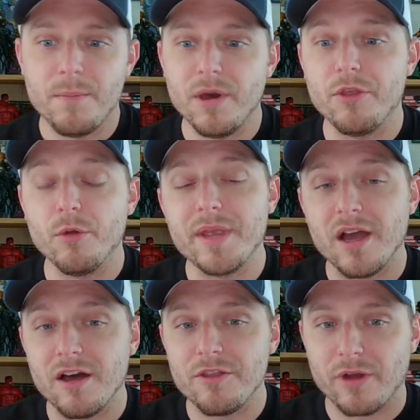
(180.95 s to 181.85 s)
But there'll
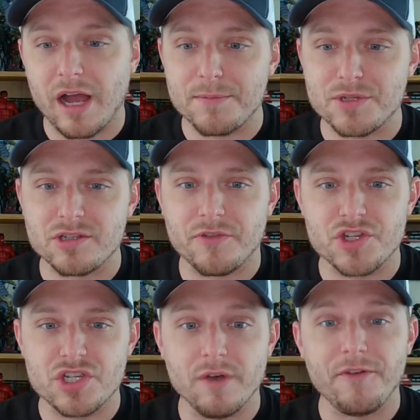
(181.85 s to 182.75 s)
be other options on
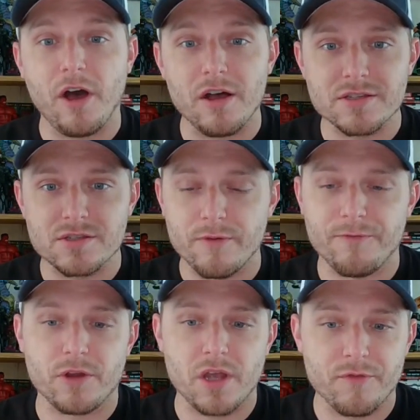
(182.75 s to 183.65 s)
the shelf also
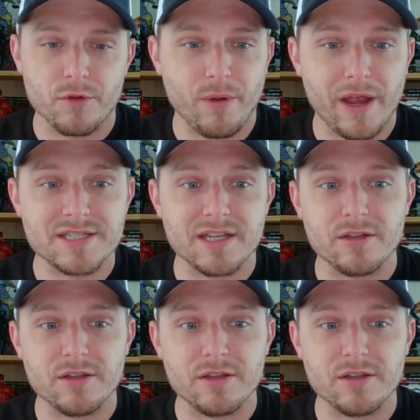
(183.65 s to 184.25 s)
for cover price,